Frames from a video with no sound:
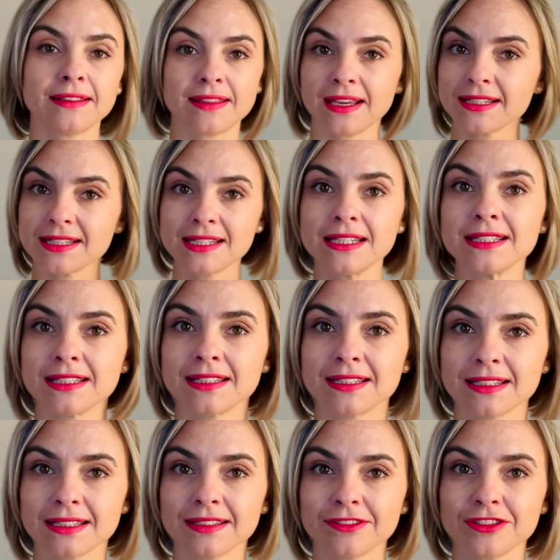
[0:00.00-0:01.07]
that's it.
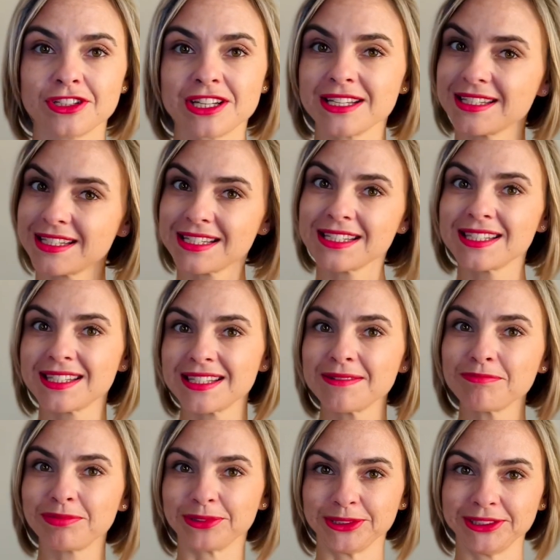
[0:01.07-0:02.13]
Just as
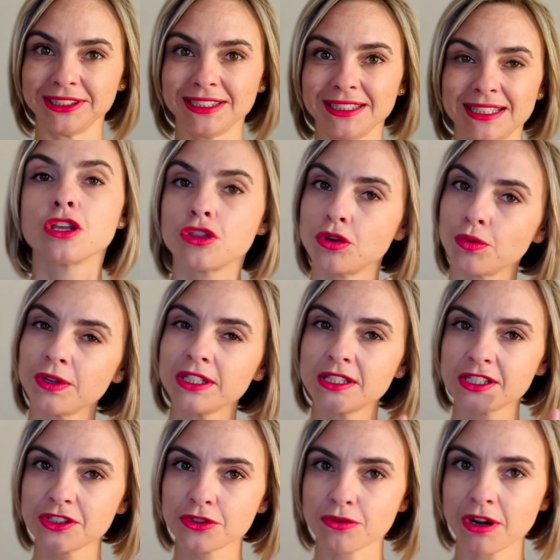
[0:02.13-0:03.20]
simple. Knowing the
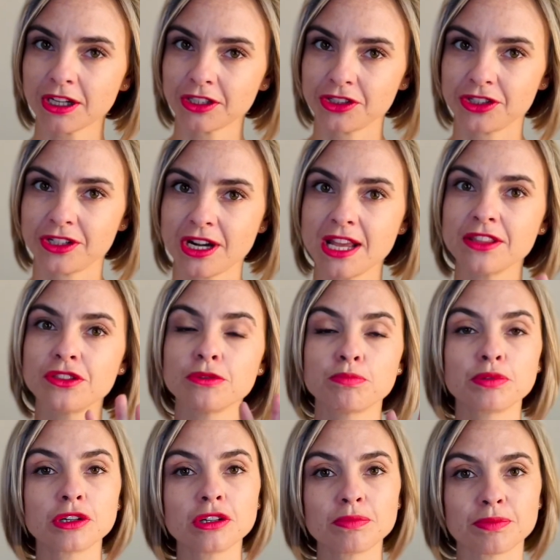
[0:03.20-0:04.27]
structure and the
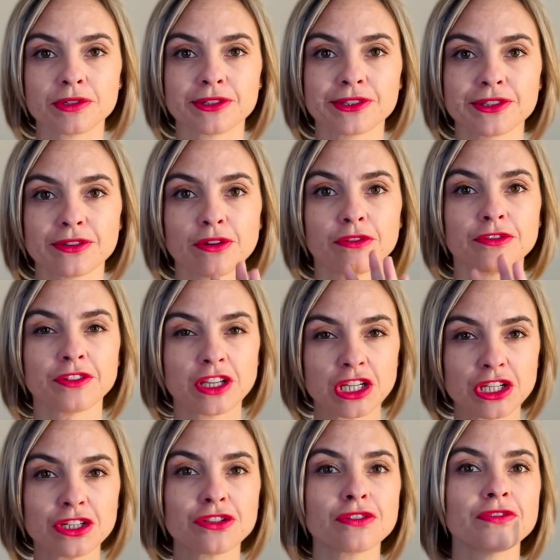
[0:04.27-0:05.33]
purpose of
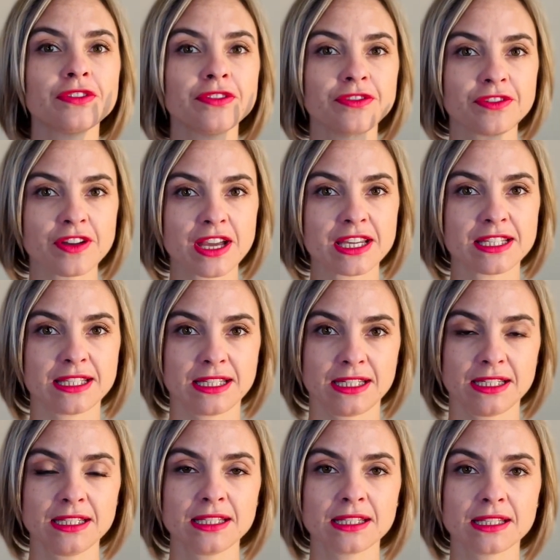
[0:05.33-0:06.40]
each of the
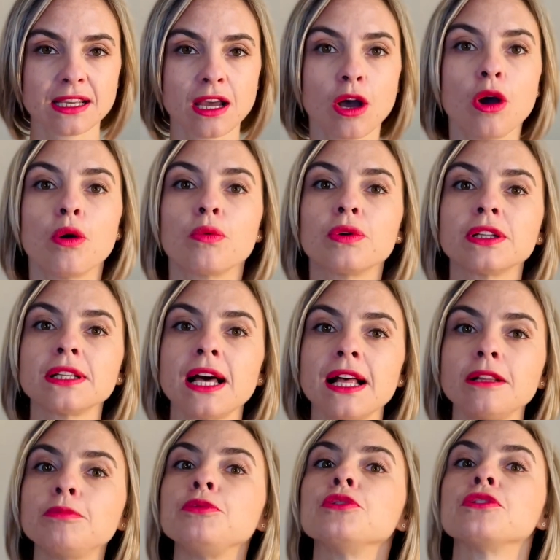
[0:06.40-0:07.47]
phases will
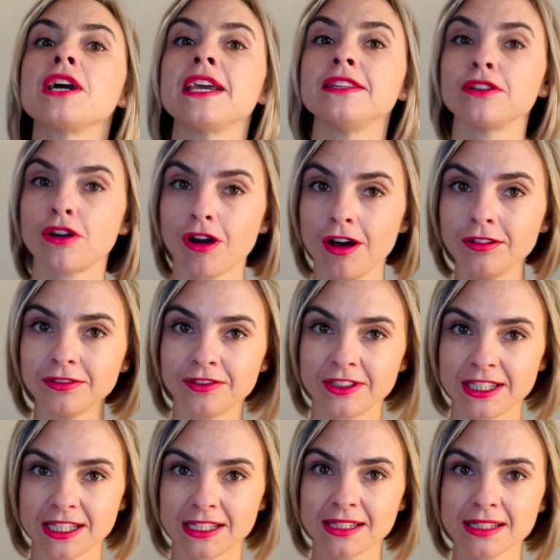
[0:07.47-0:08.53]
help you gain
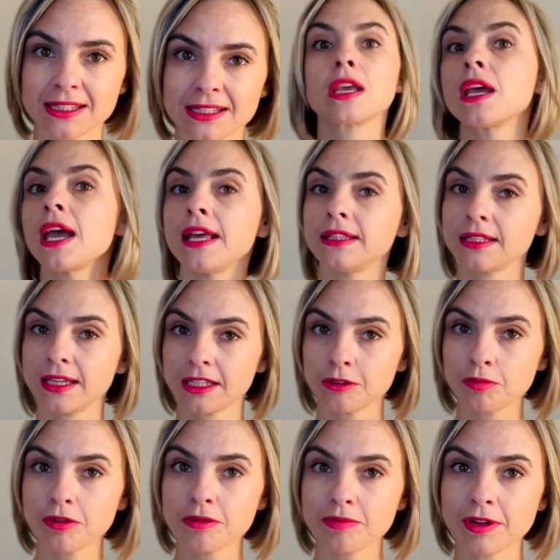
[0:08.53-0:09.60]
confidence and get
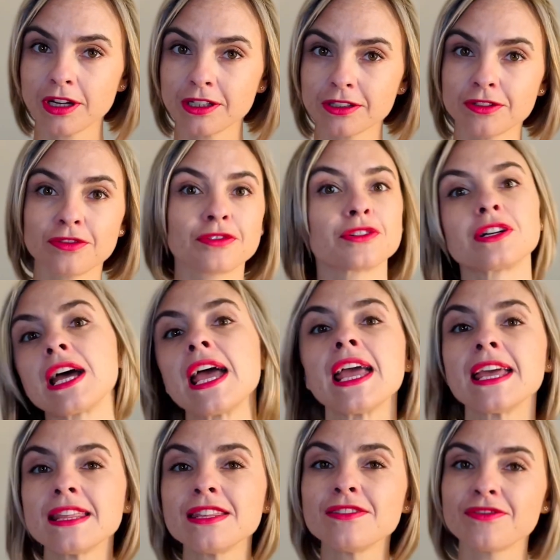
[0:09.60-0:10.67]
prepared for
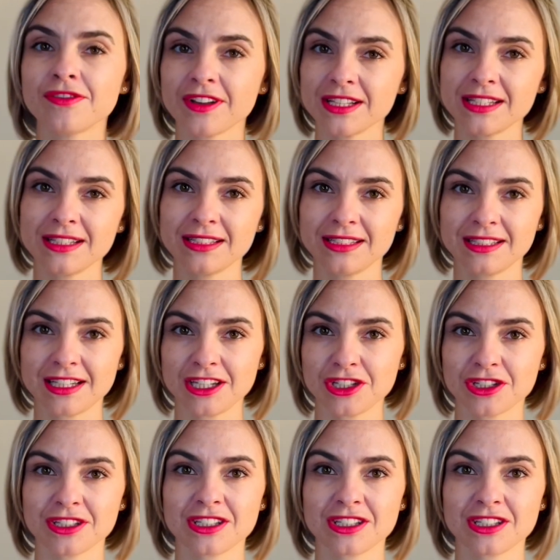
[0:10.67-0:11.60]
any facilitation